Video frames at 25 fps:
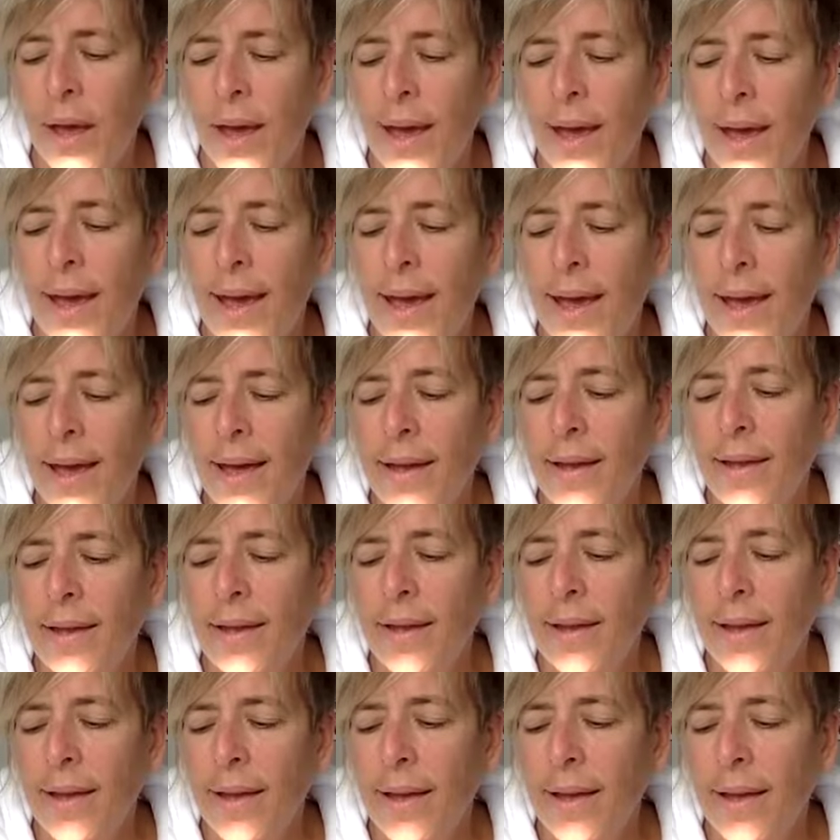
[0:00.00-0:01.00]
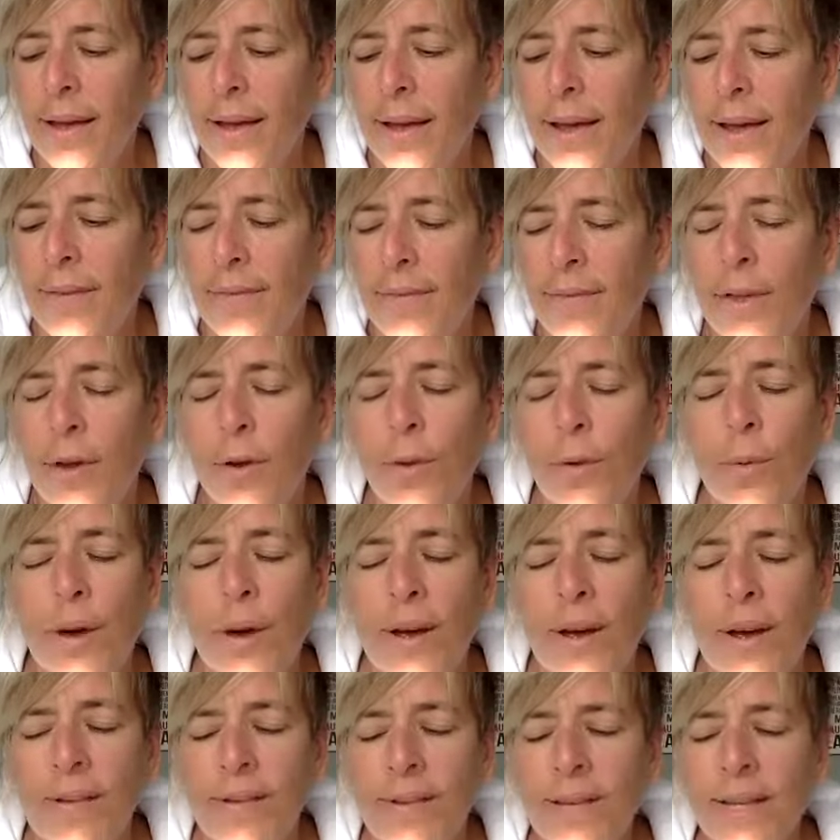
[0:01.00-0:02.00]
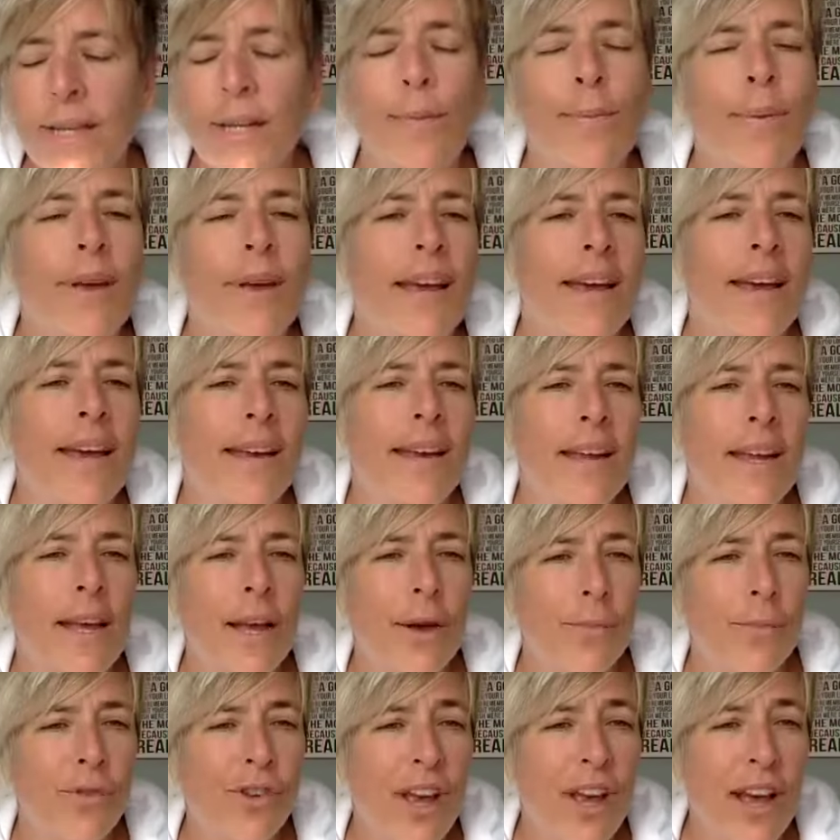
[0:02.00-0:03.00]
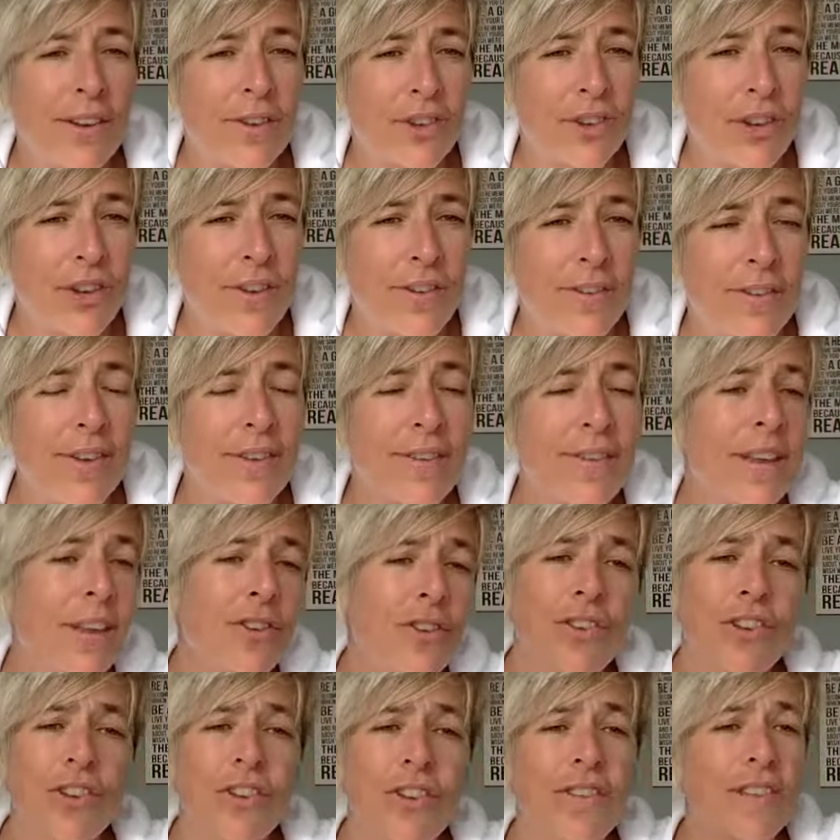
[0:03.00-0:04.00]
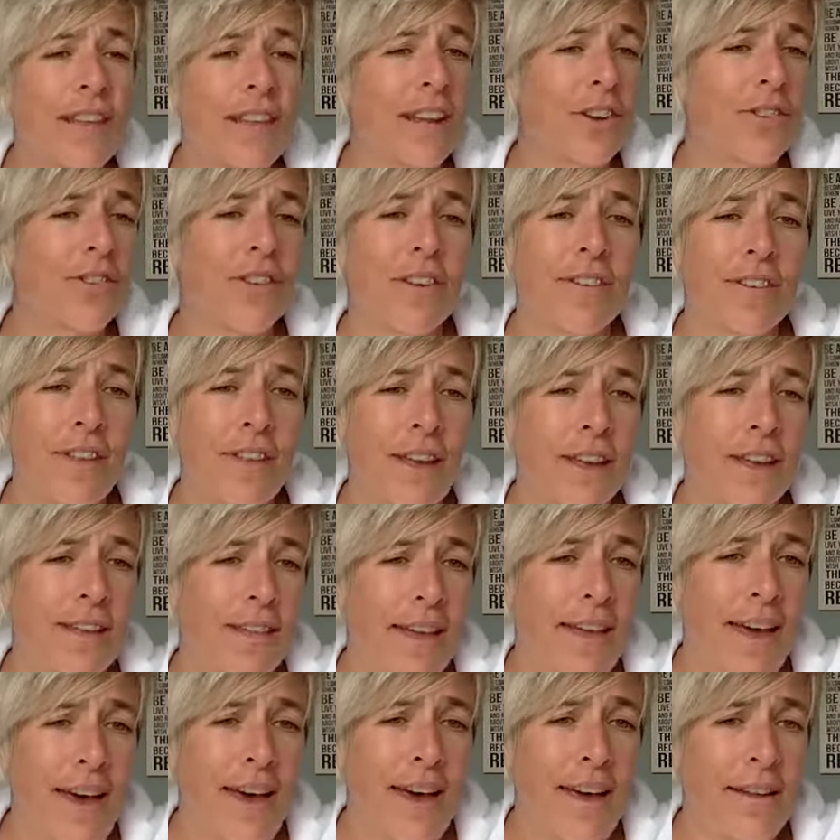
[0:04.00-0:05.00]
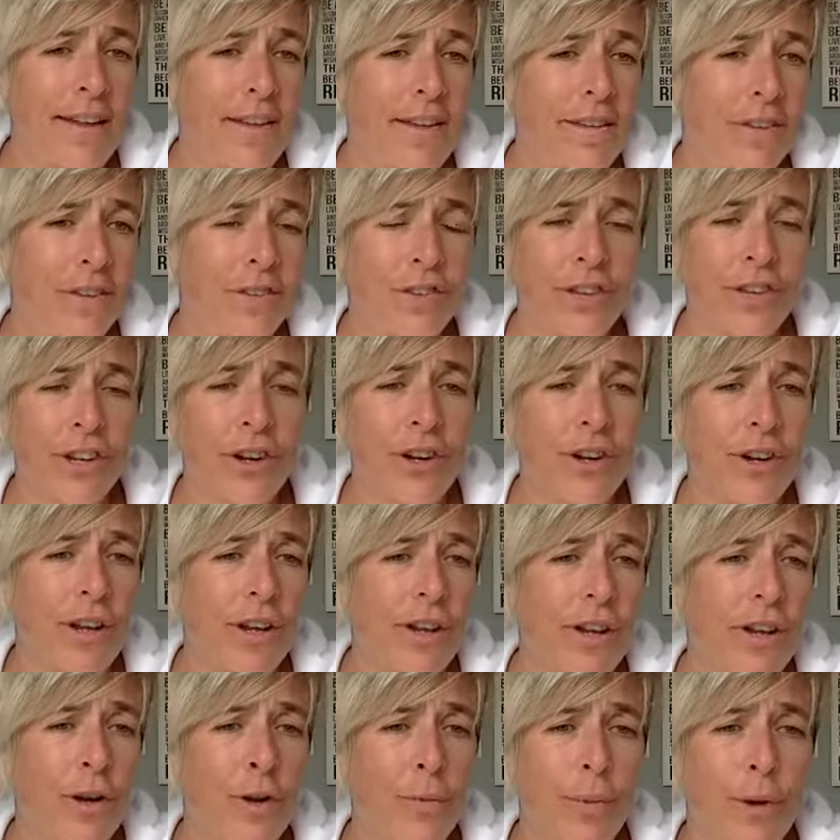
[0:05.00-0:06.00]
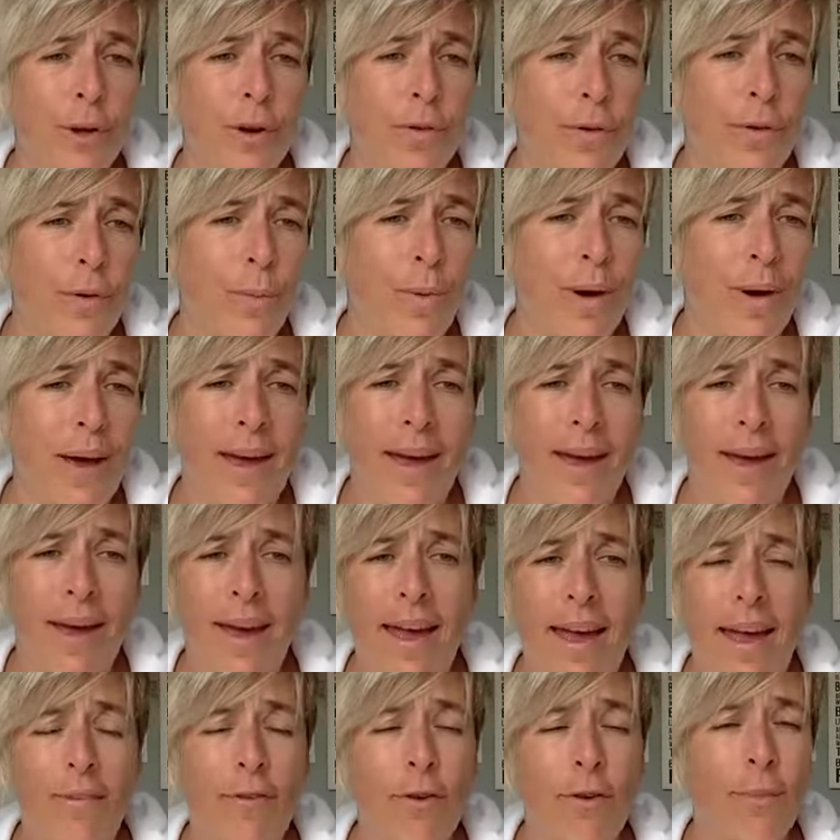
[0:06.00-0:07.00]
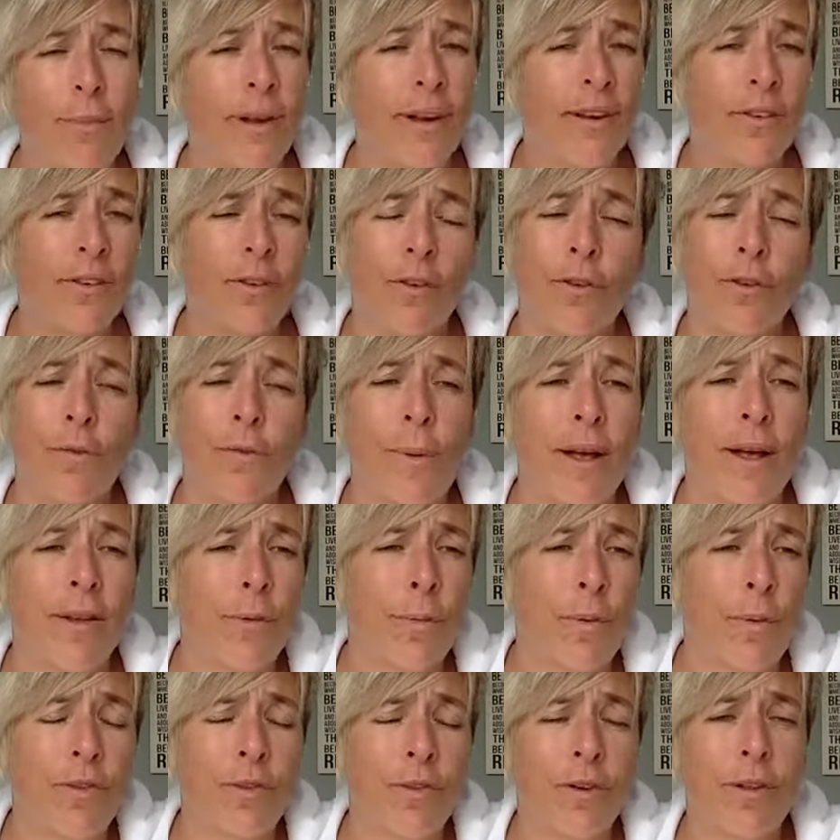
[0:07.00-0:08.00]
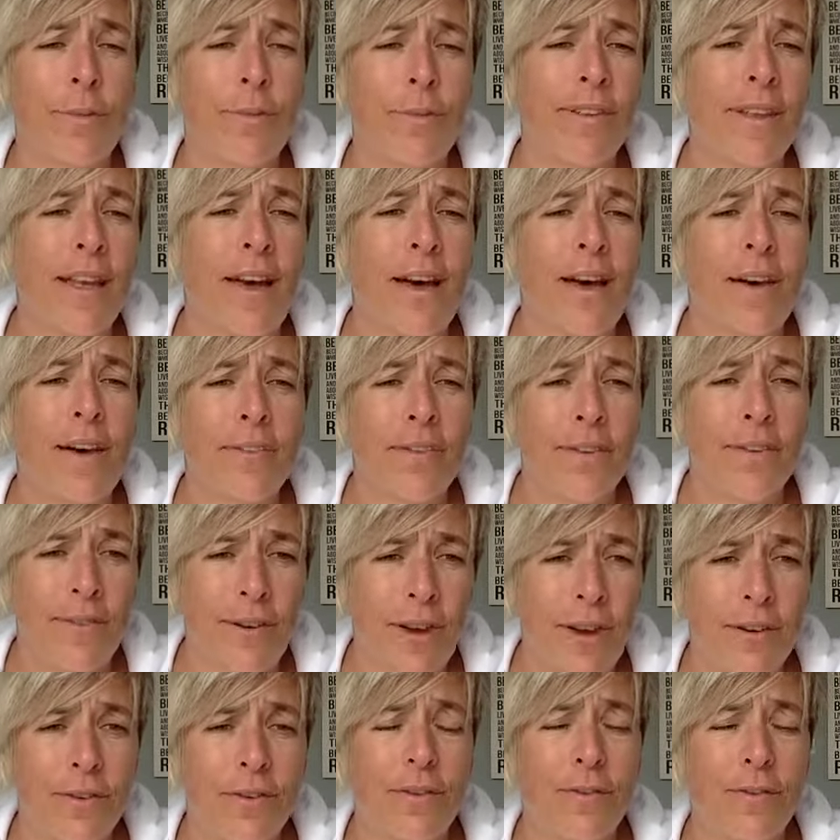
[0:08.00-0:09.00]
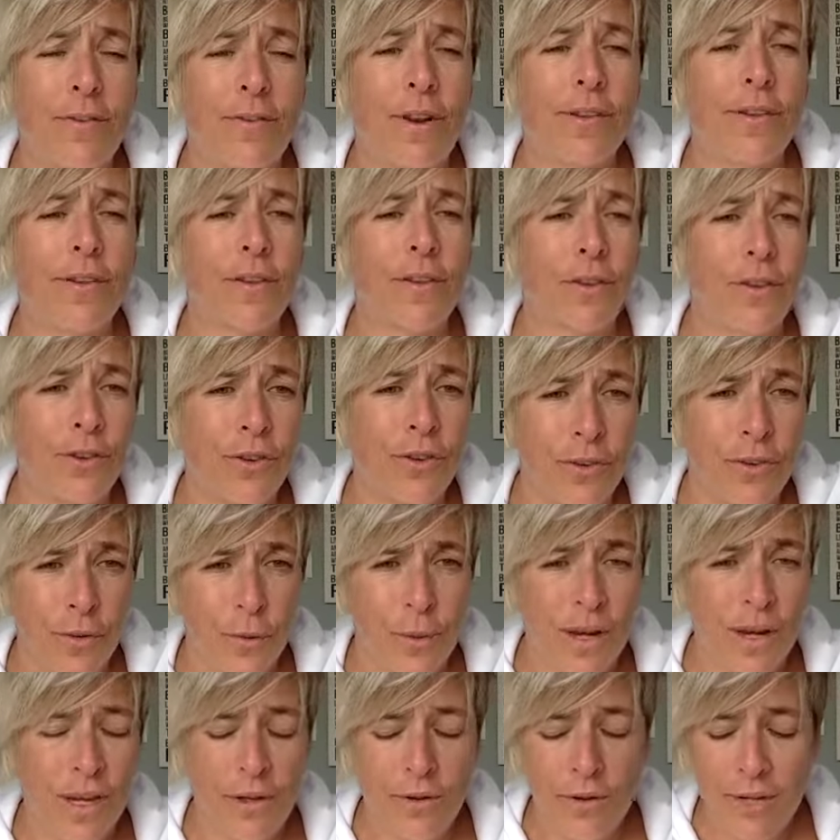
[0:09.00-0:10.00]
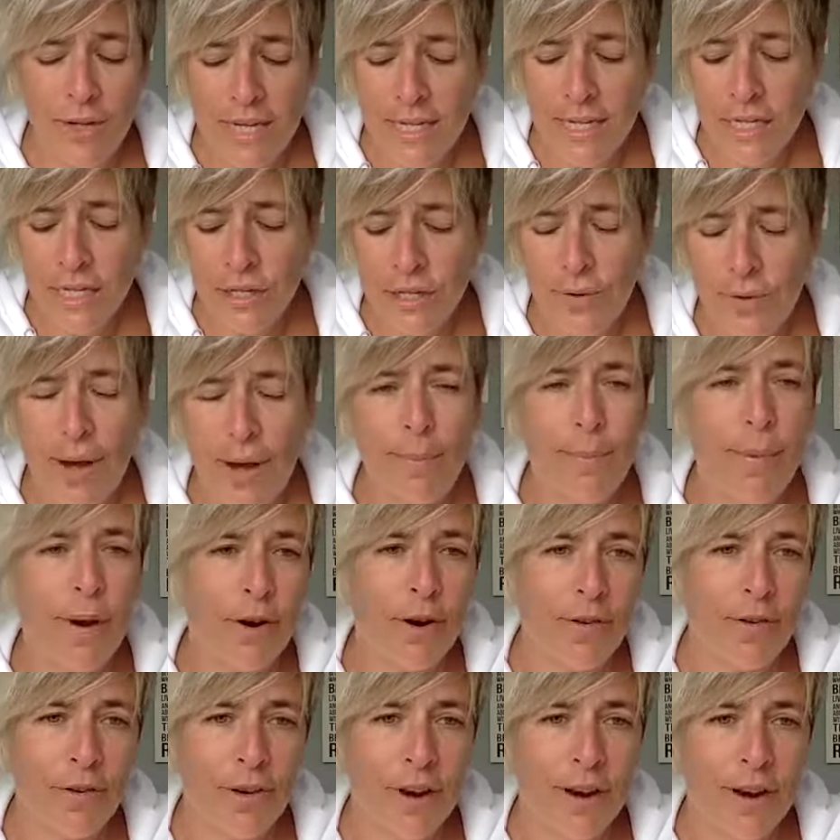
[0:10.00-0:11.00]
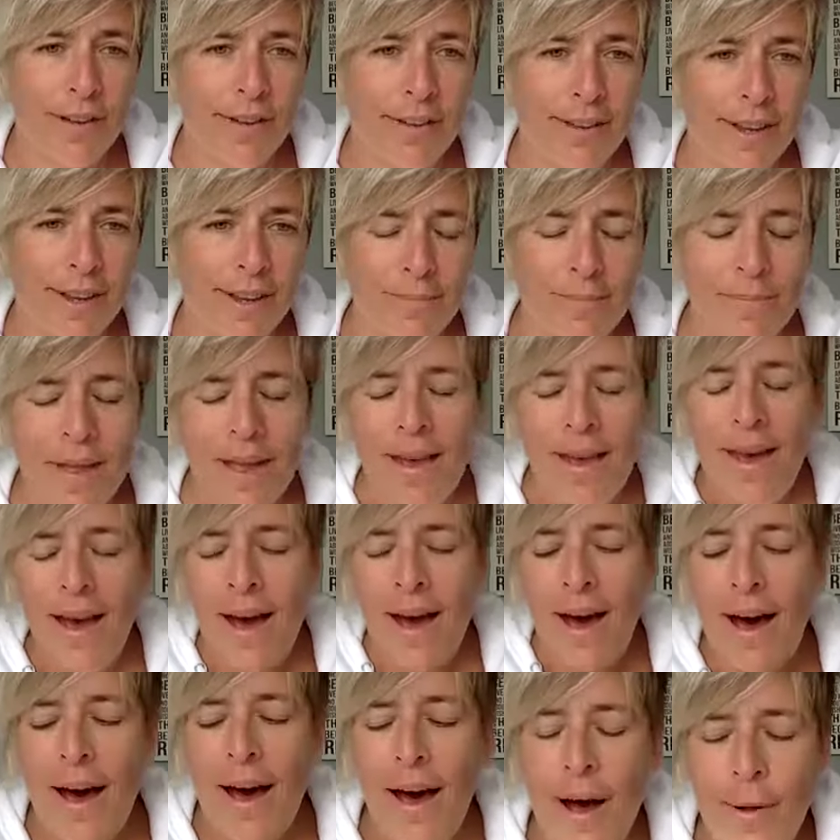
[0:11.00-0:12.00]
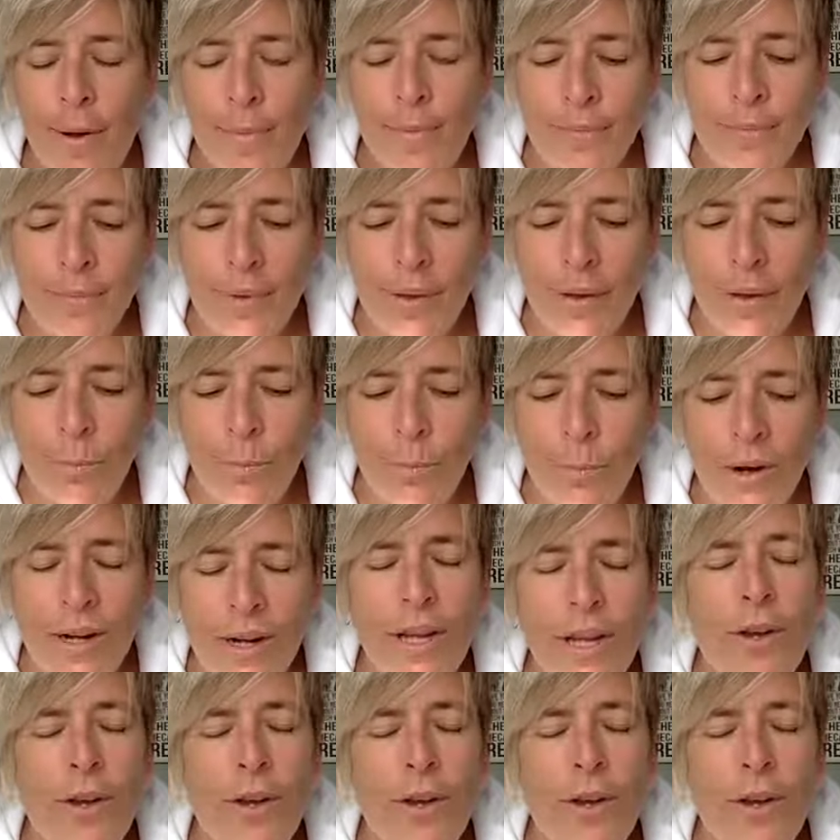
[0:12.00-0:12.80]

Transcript: And if there was going to be any objections, let's say you just said it just like that, you shared it in a beautiful way, everybody's responsible for themselves, find resolution the way you need to, I'm paraphrasing. What do